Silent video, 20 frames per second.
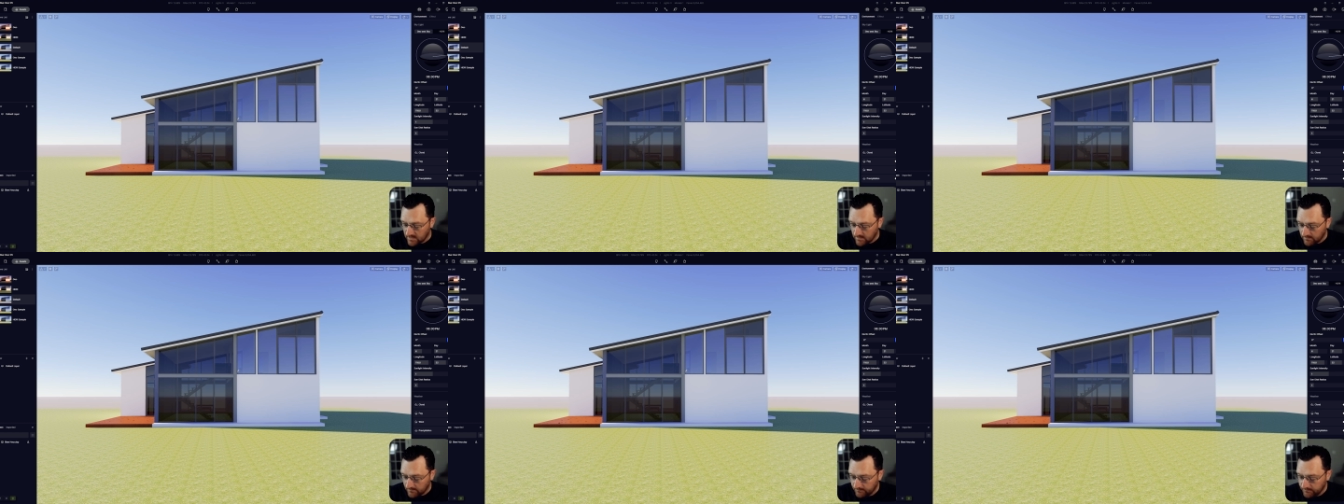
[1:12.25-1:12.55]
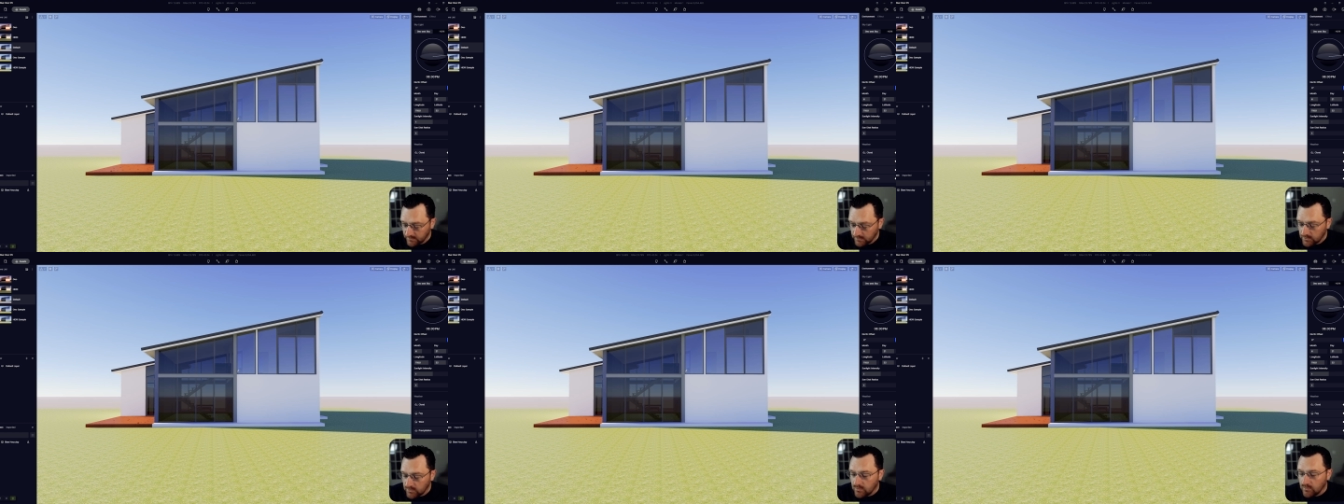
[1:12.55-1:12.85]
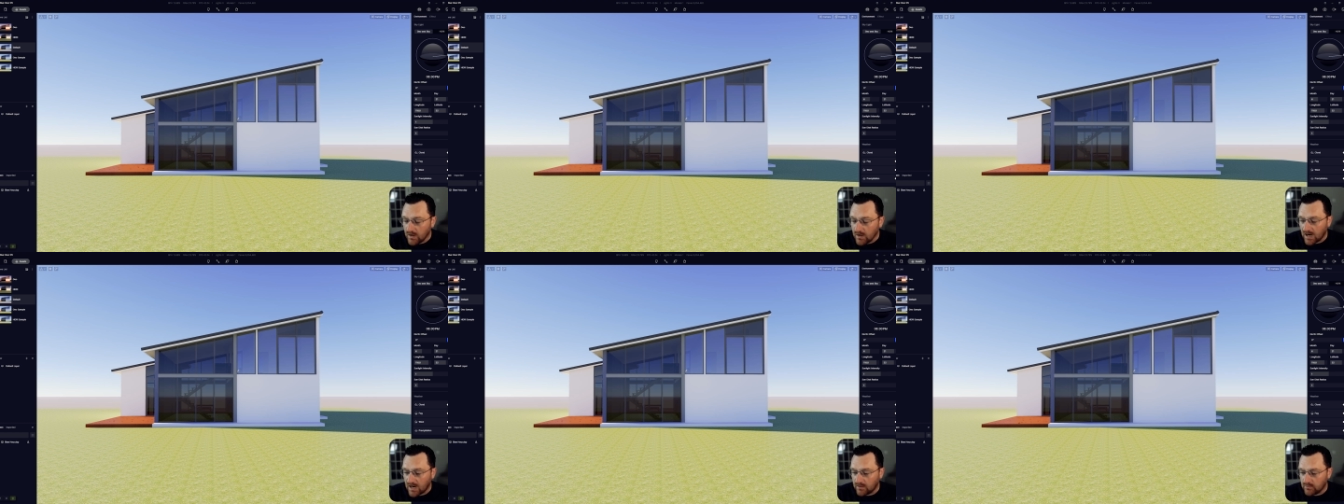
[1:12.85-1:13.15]

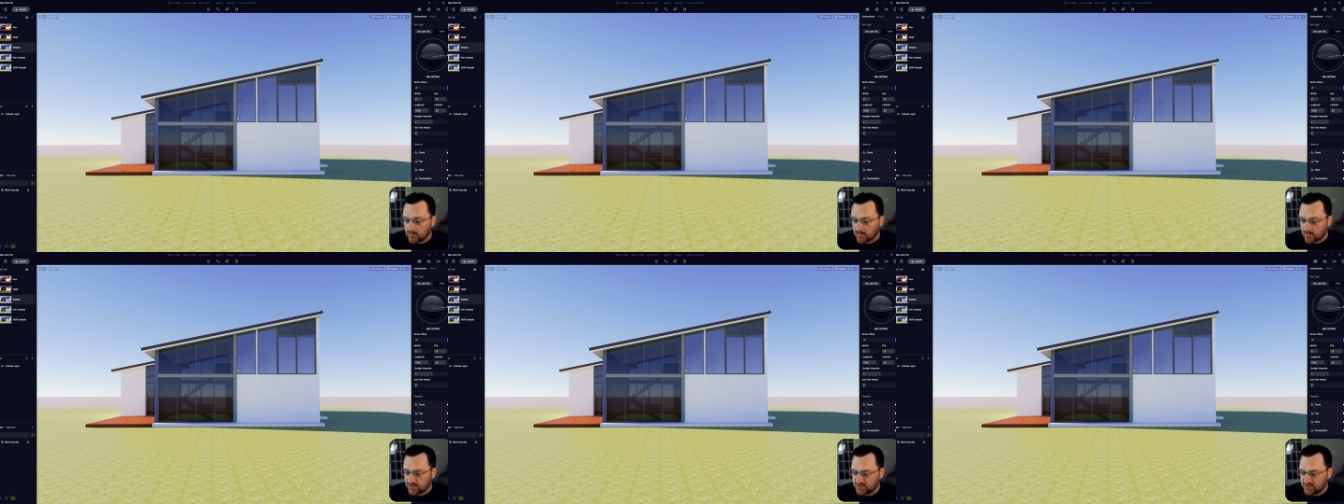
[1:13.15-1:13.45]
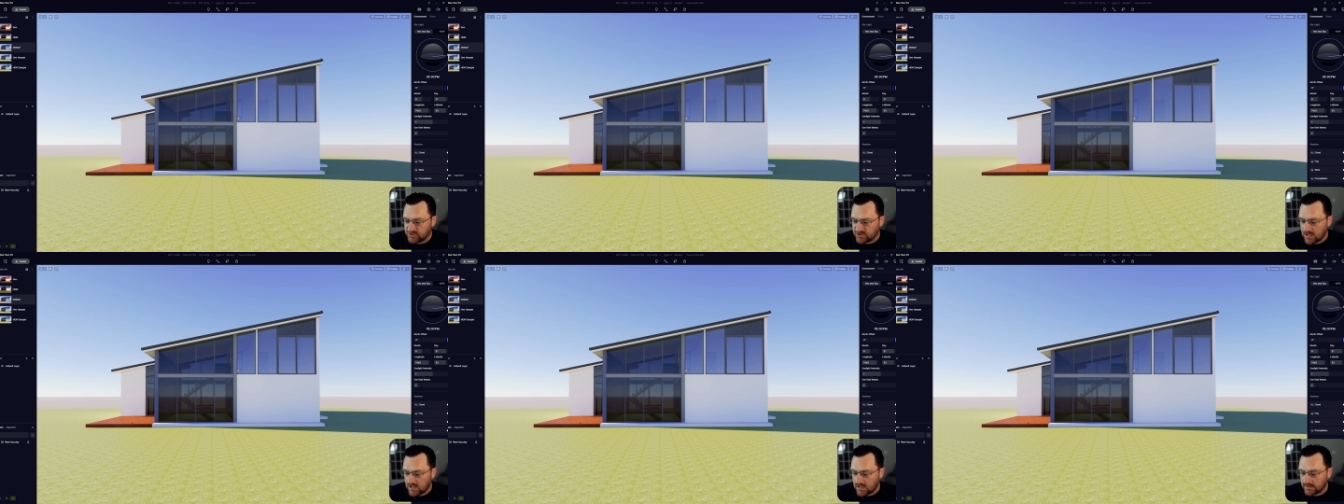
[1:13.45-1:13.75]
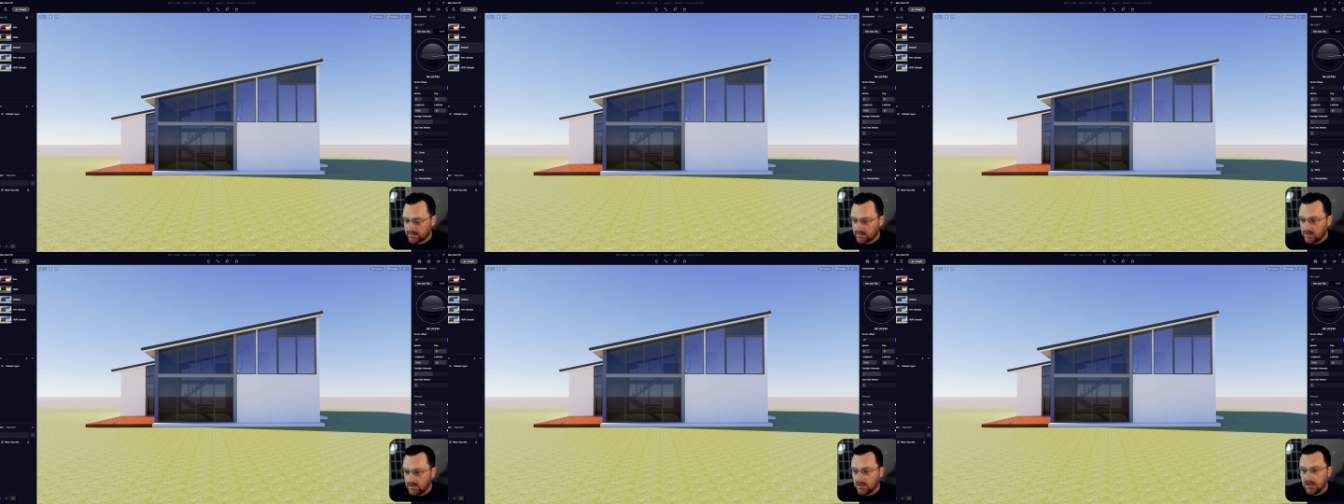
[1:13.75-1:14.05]
blue hour
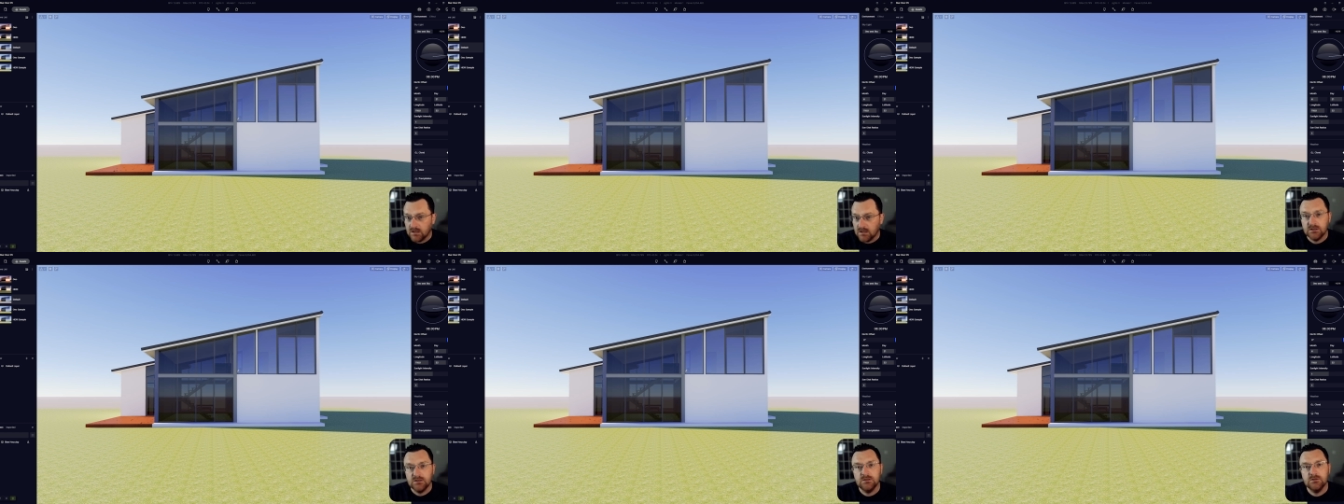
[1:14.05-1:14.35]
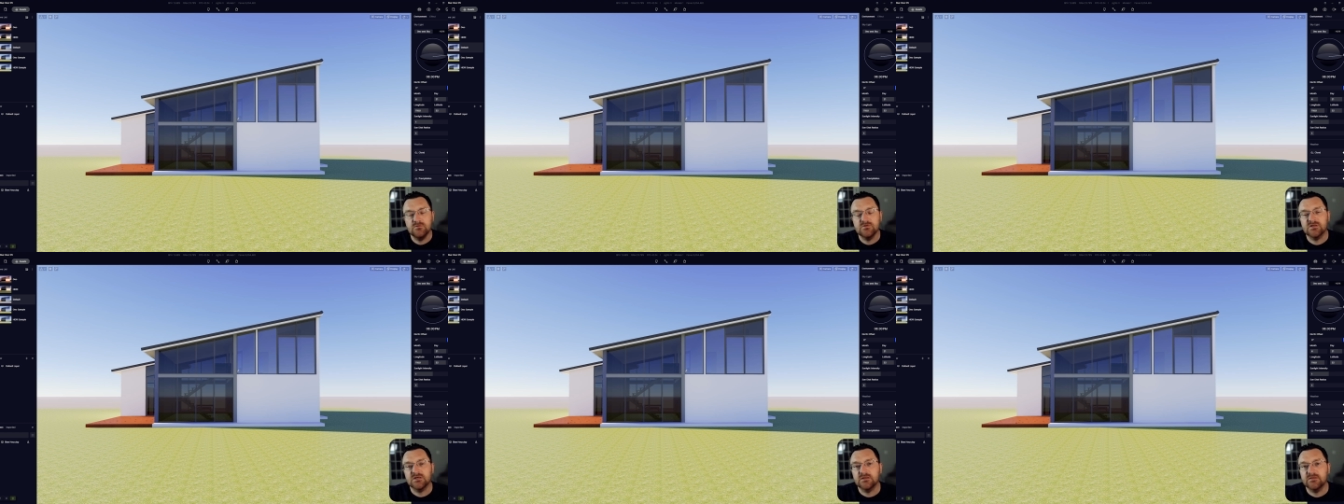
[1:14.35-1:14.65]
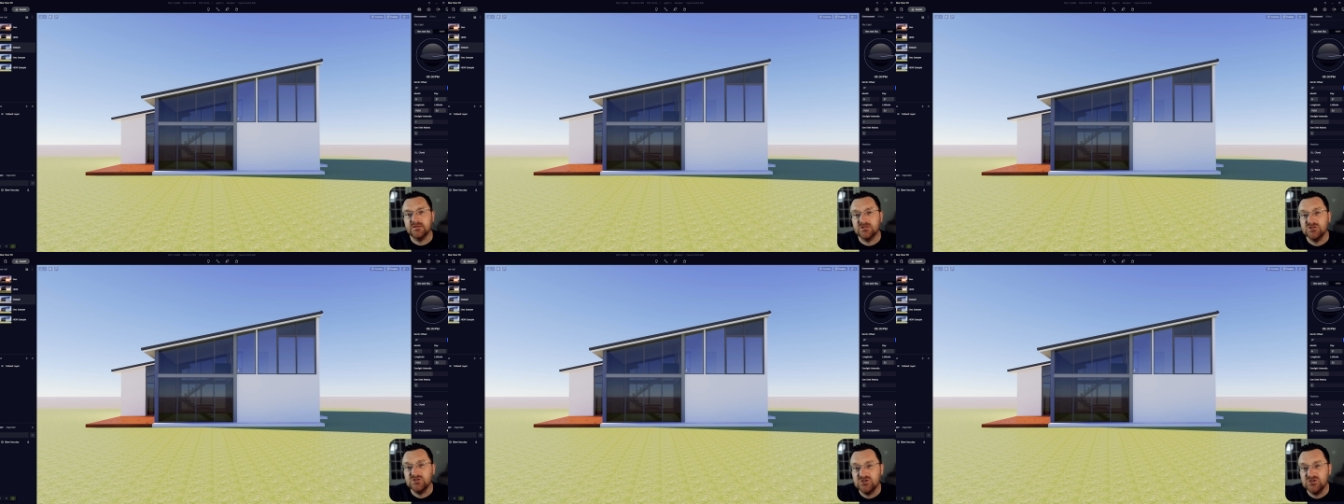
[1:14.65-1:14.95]
shot
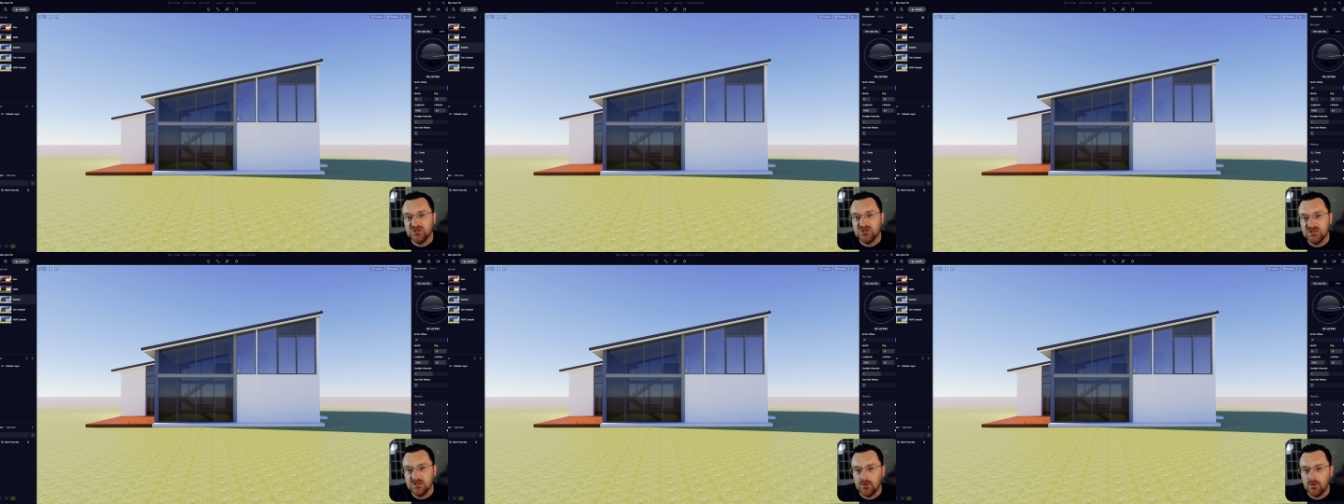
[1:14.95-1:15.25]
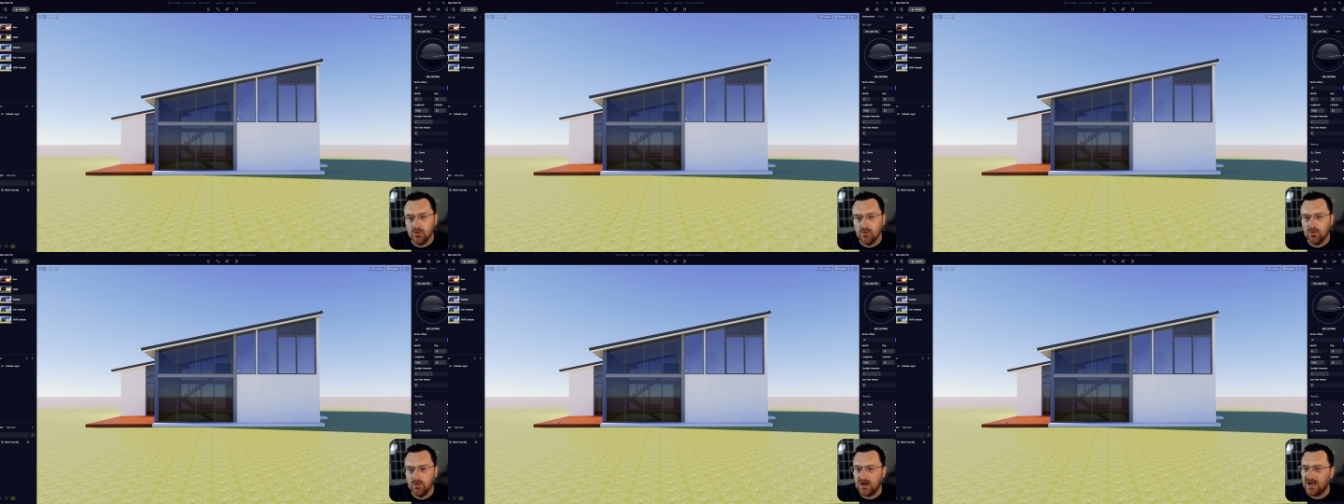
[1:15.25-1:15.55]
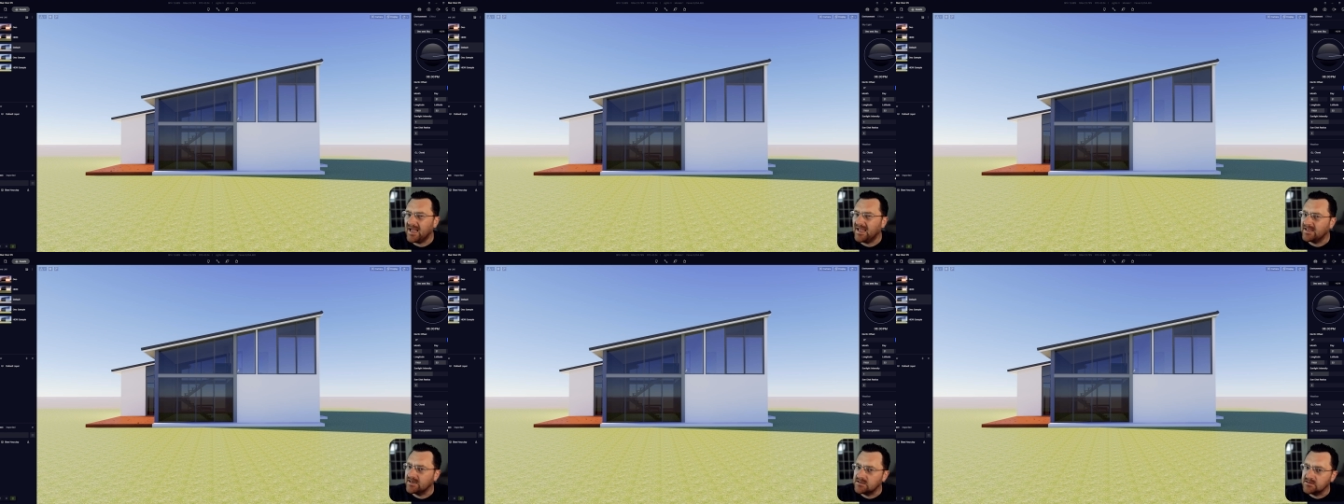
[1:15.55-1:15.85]
using the geo
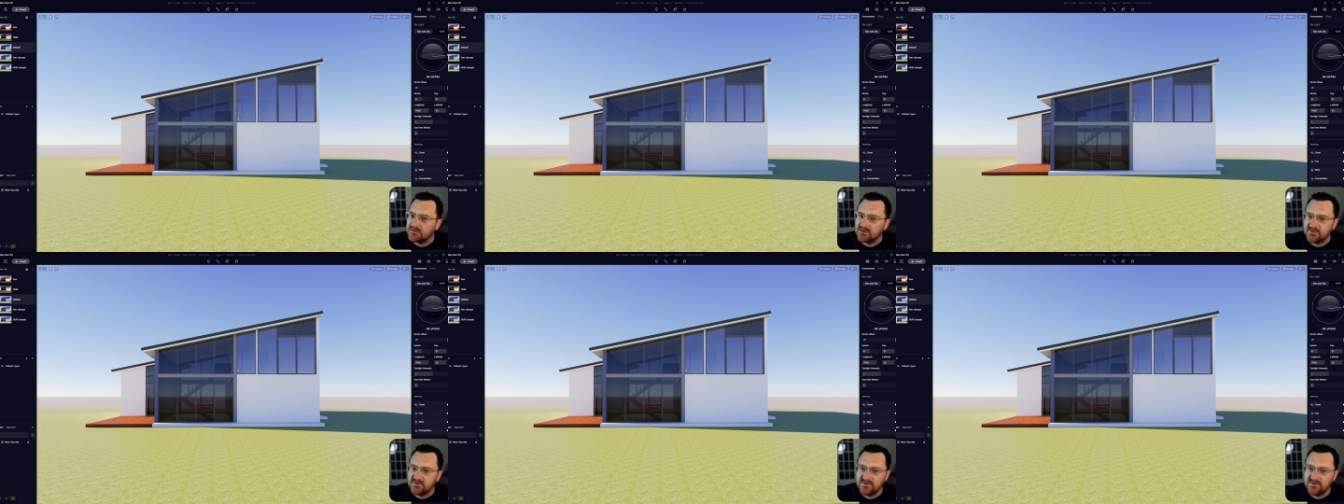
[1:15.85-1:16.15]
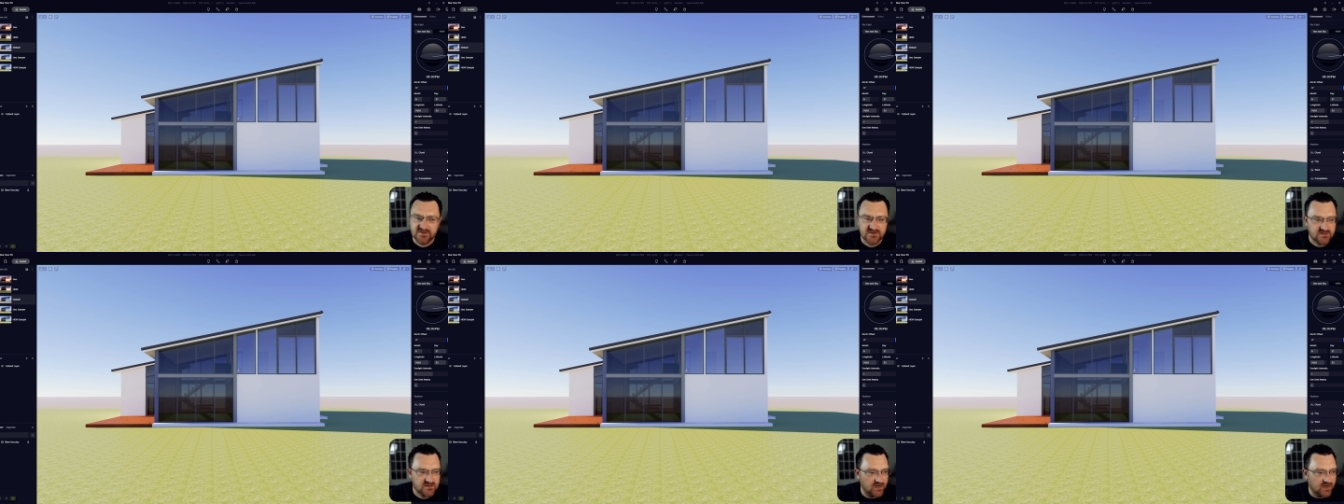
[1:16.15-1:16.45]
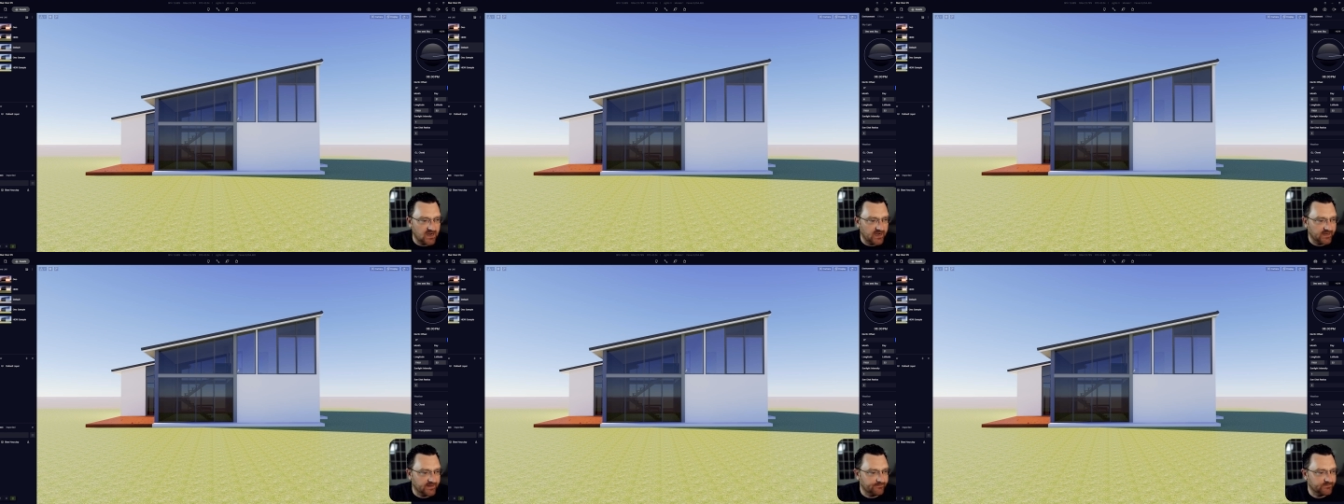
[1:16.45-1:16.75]
and
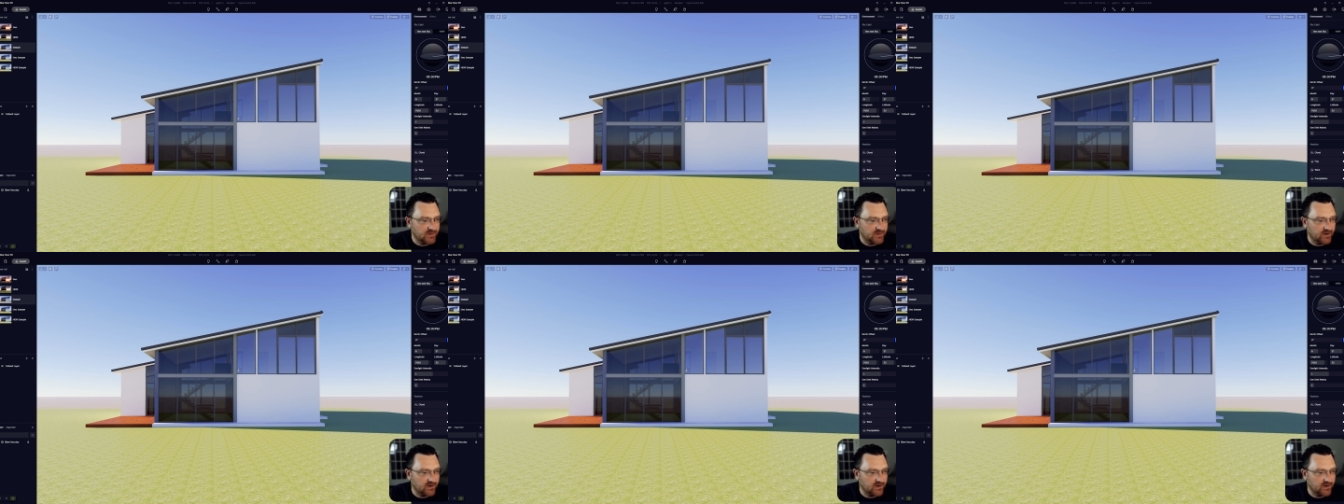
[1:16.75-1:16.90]
sky.